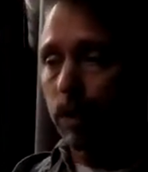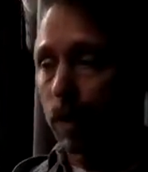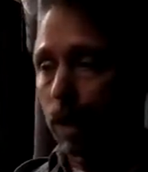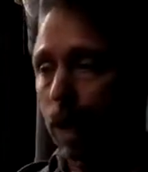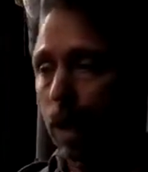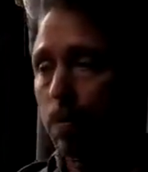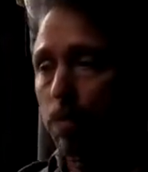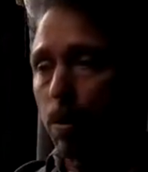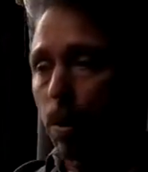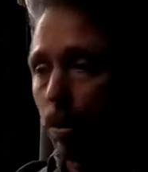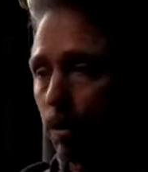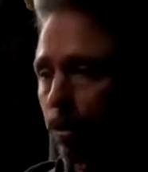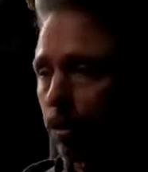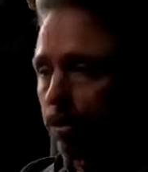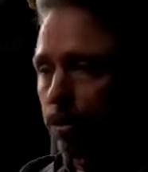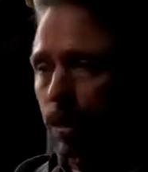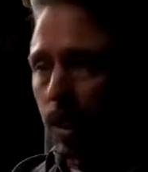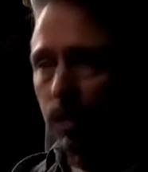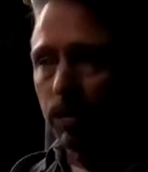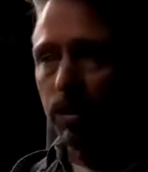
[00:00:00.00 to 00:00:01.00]
keep all the
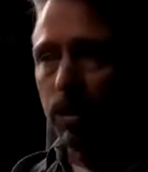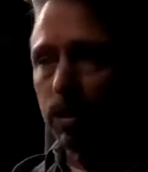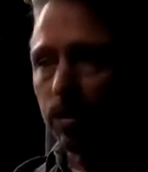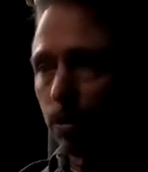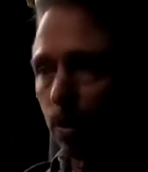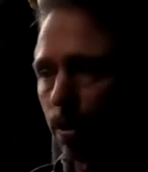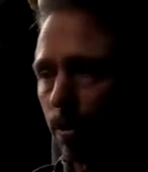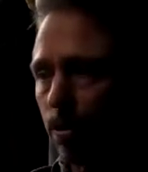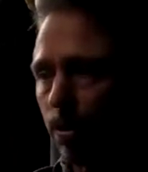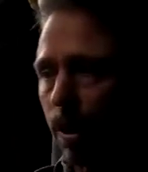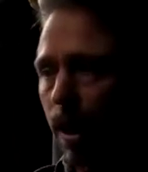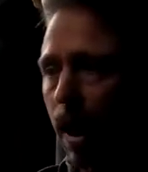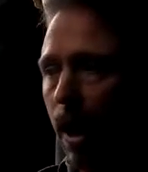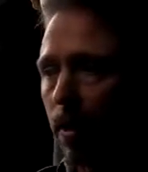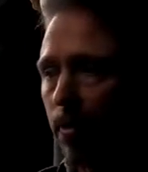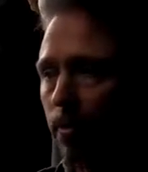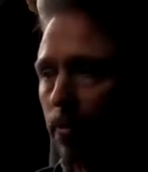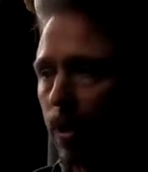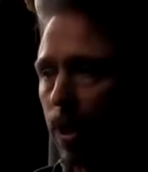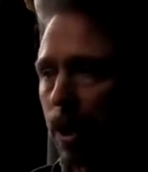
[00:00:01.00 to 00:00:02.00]
safeties where they're
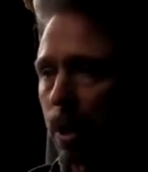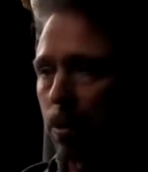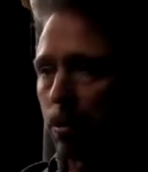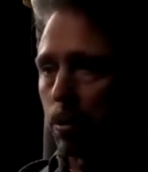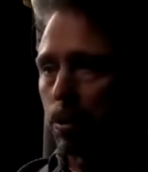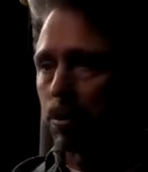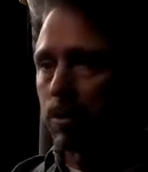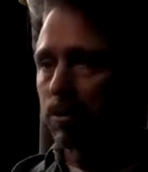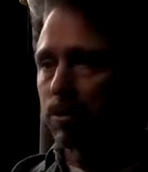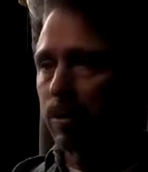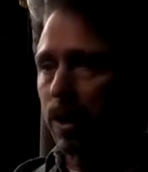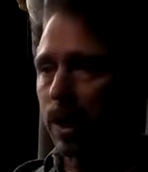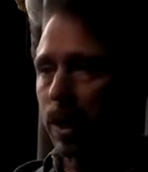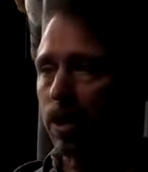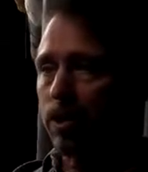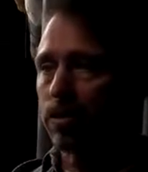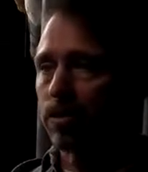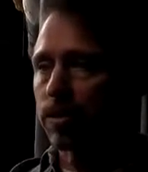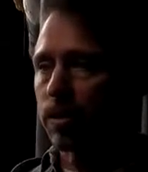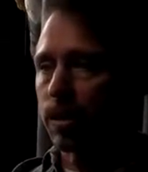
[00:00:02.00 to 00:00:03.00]
at, but it would
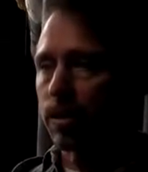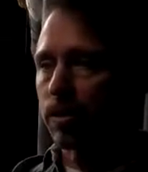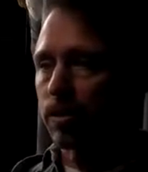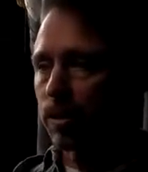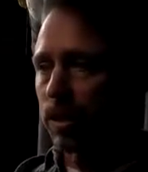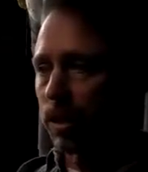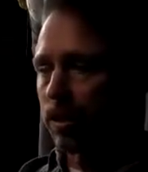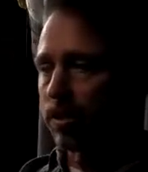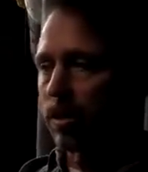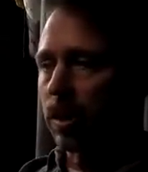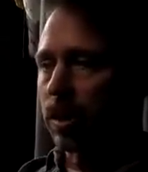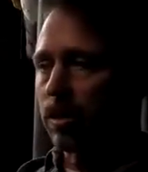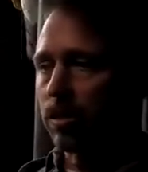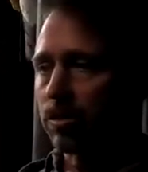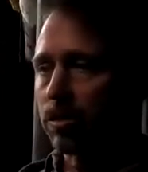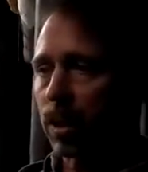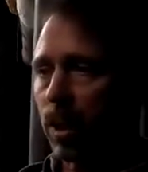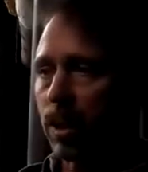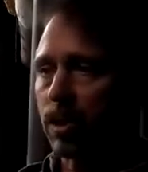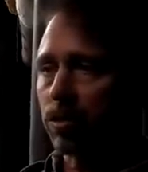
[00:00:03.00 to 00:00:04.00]
stage the 16
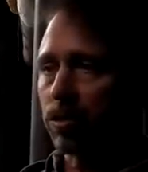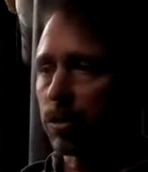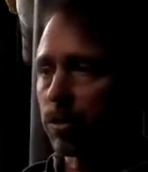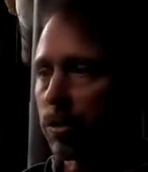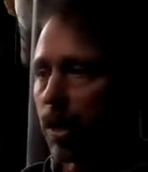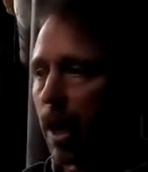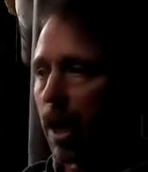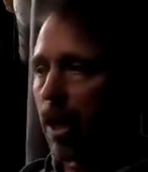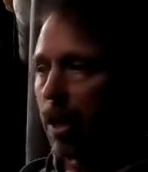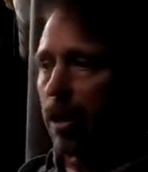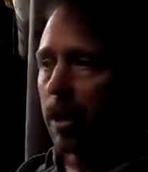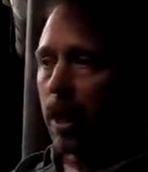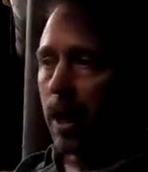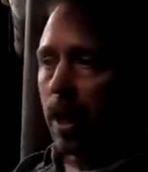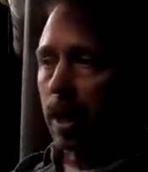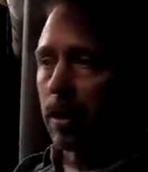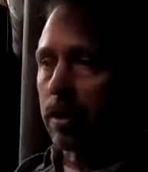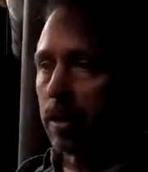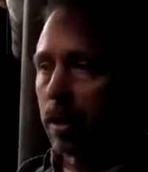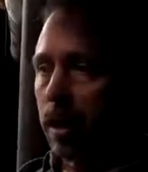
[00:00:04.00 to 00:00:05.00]
stages, 8 and
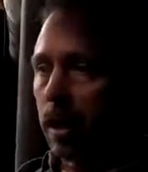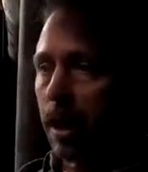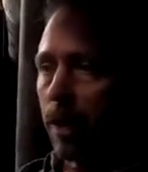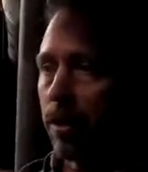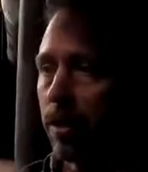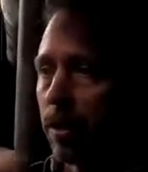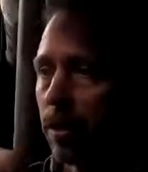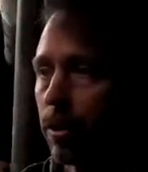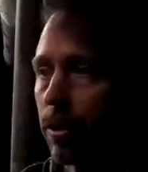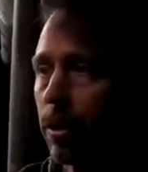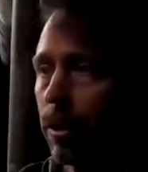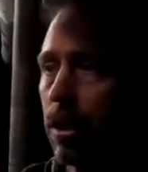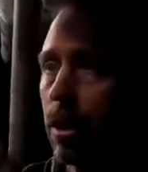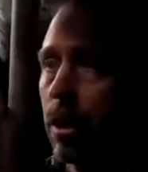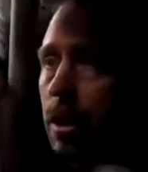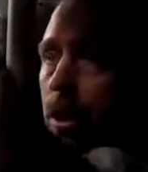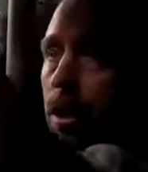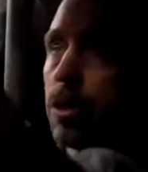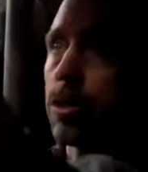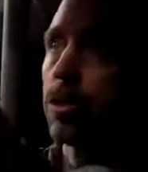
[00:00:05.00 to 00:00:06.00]
8 together,
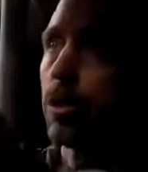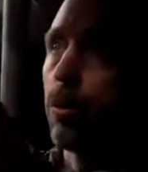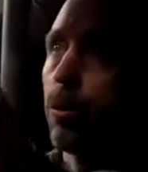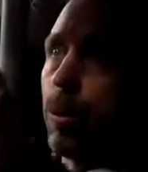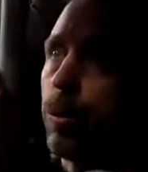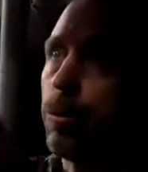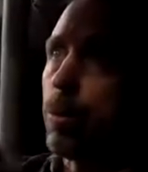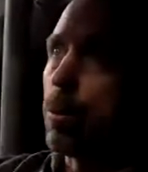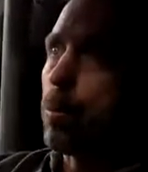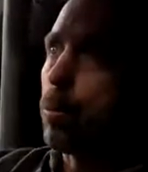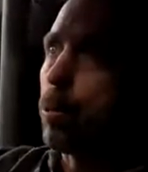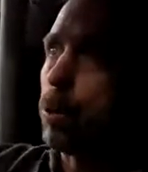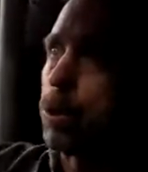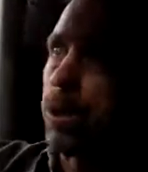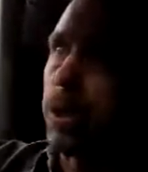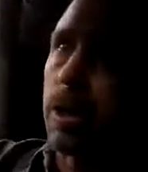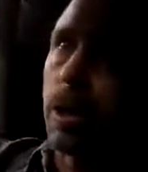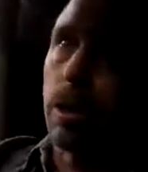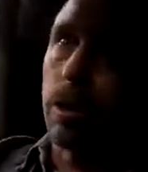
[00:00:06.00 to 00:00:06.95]
so we'd be pushing